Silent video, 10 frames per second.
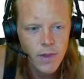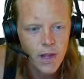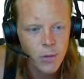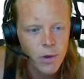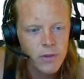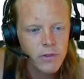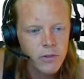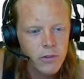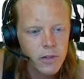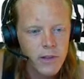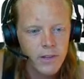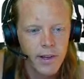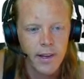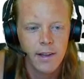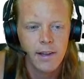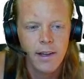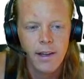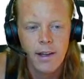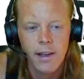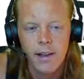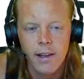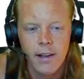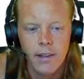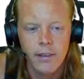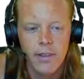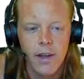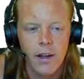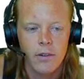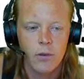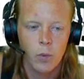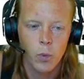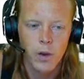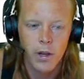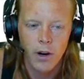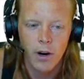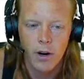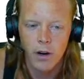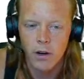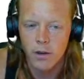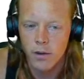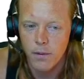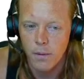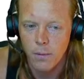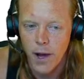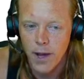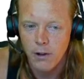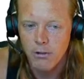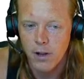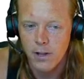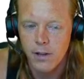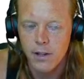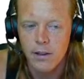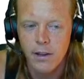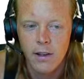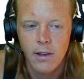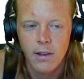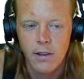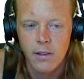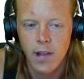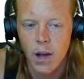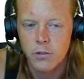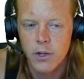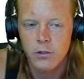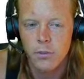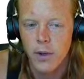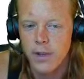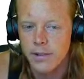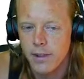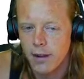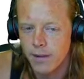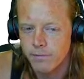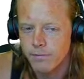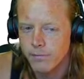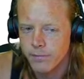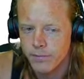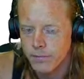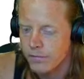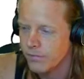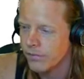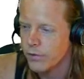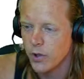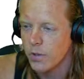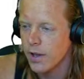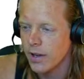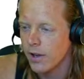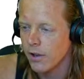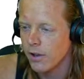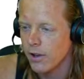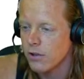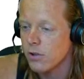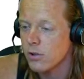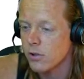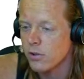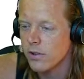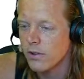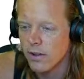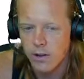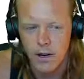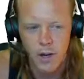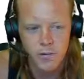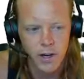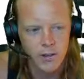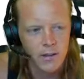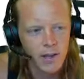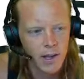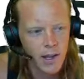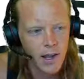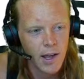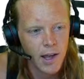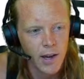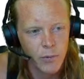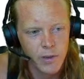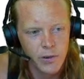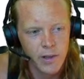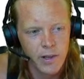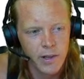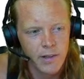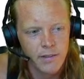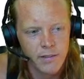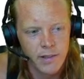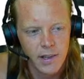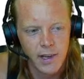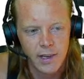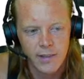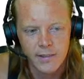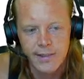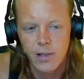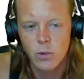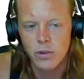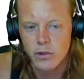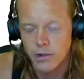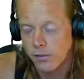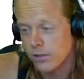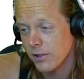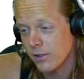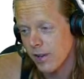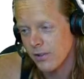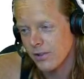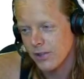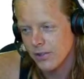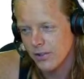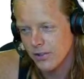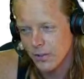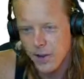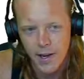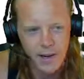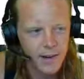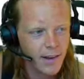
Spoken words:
And what this is really saying is that we are modifying the object based on some kind of calculation using the other objects. And we're doing it kind of in sequence here first off, which is also bad.